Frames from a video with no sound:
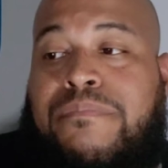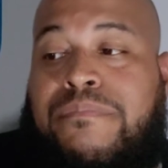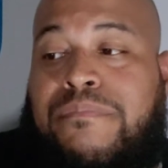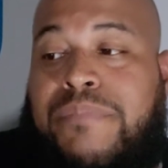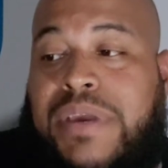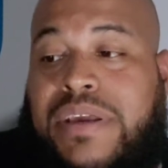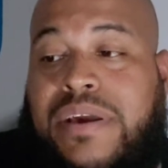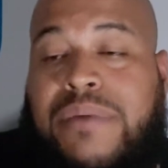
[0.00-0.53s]

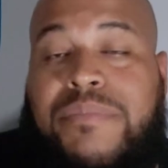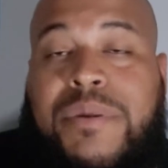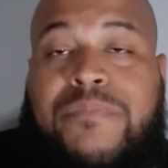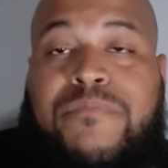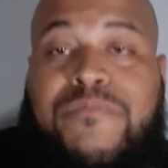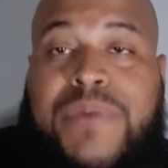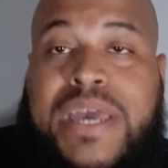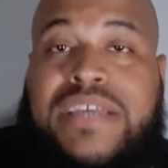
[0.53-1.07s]
become the
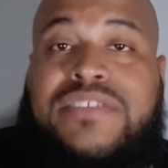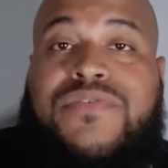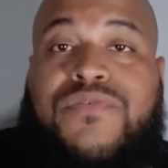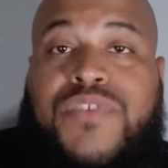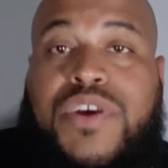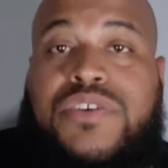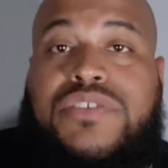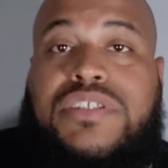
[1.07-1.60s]
best
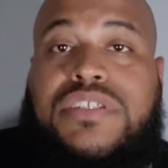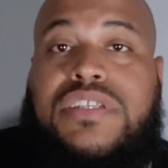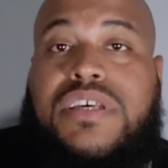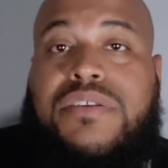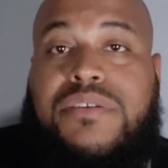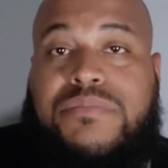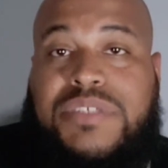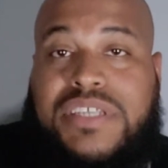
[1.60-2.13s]
version
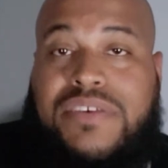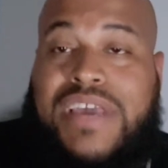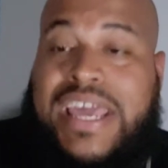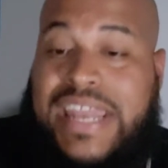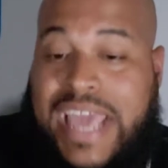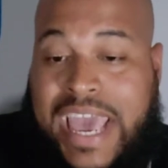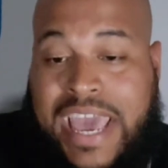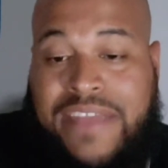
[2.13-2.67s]
of themselves
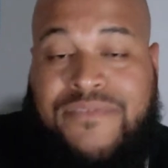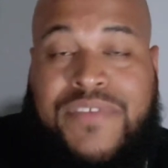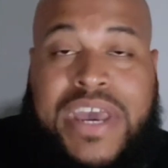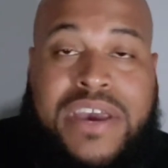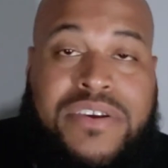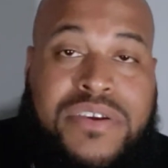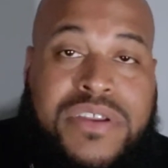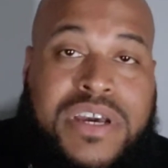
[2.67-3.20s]
and add
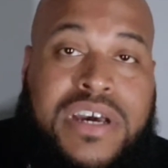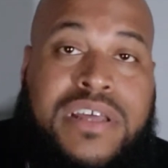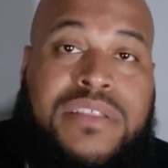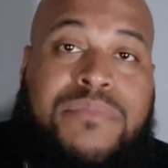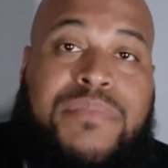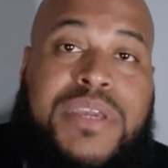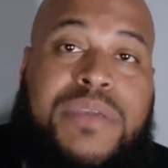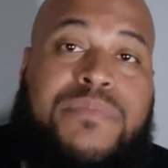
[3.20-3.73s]
value to other
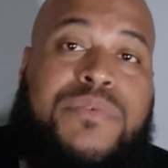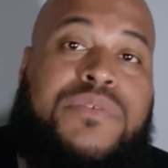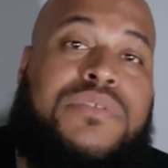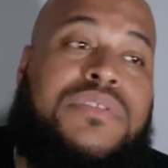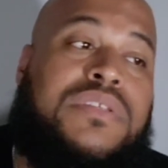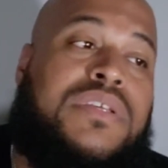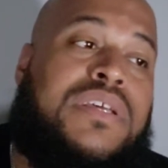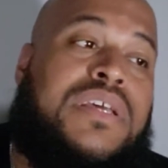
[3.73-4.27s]

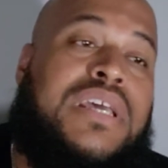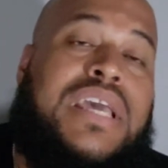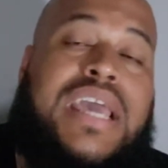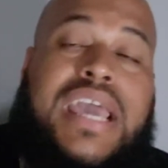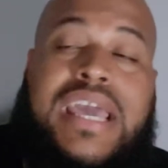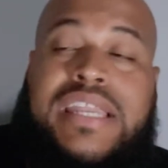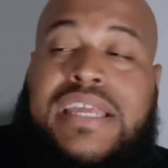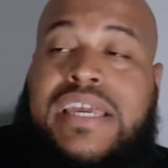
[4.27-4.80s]
people's,
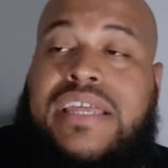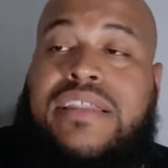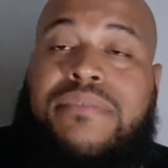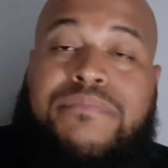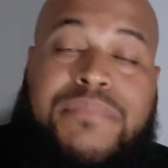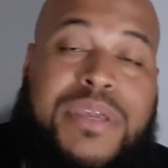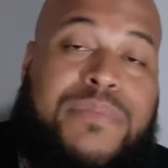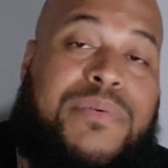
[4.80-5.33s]
and then
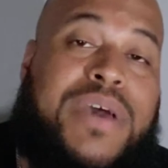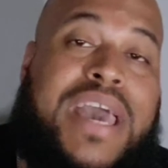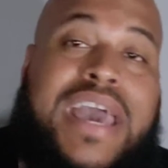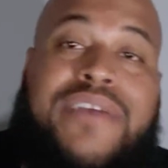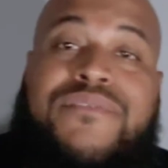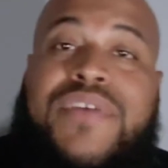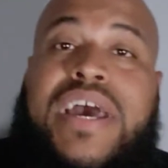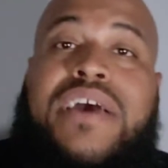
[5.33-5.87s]
people
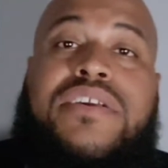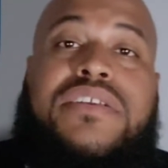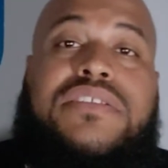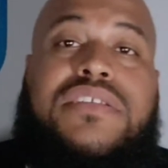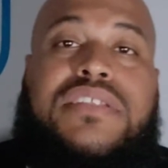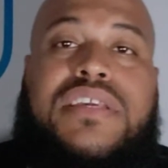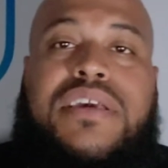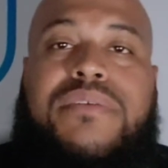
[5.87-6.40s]
add value
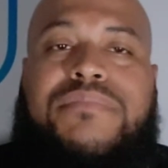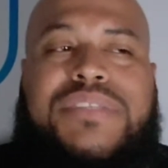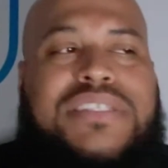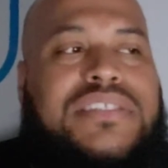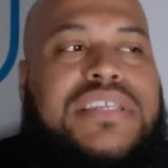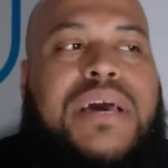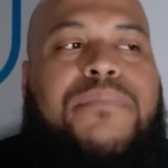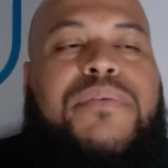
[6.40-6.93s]
to them.
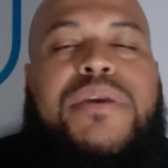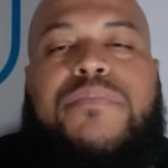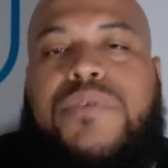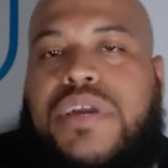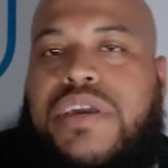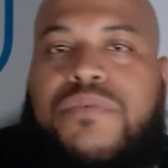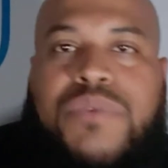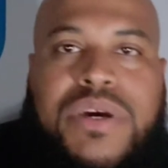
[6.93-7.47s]
This is how people
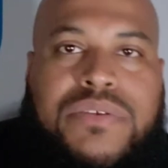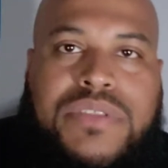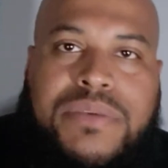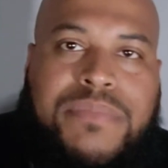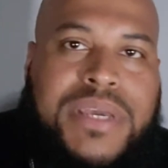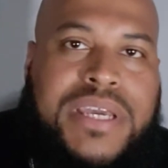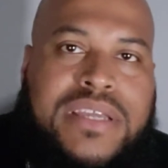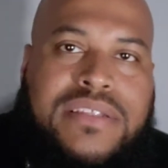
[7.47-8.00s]
get wealthy,
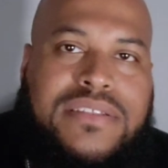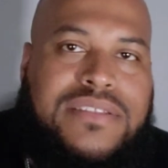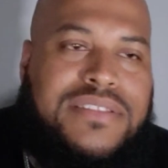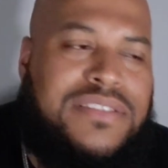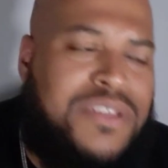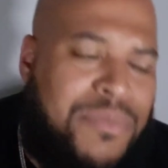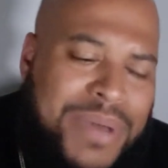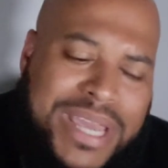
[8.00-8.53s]
man.
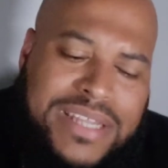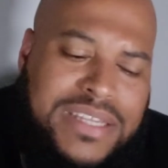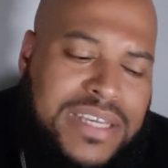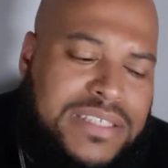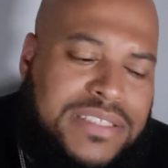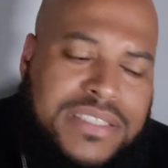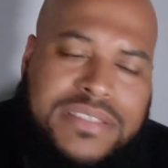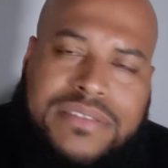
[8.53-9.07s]
Nobody
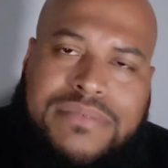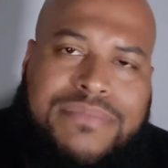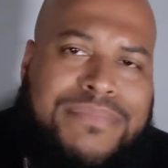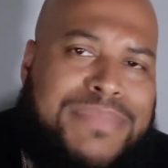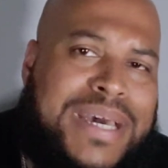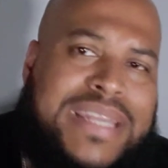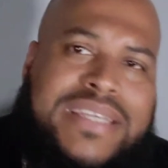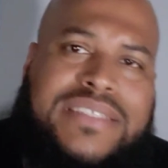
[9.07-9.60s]
does it
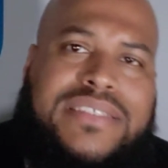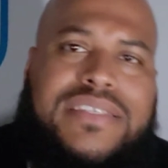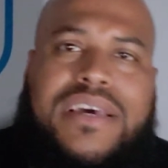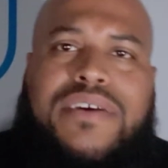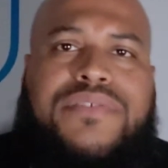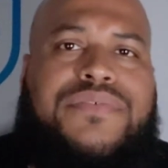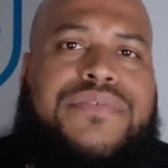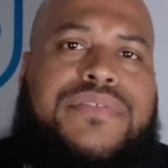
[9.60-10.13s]
by themselves,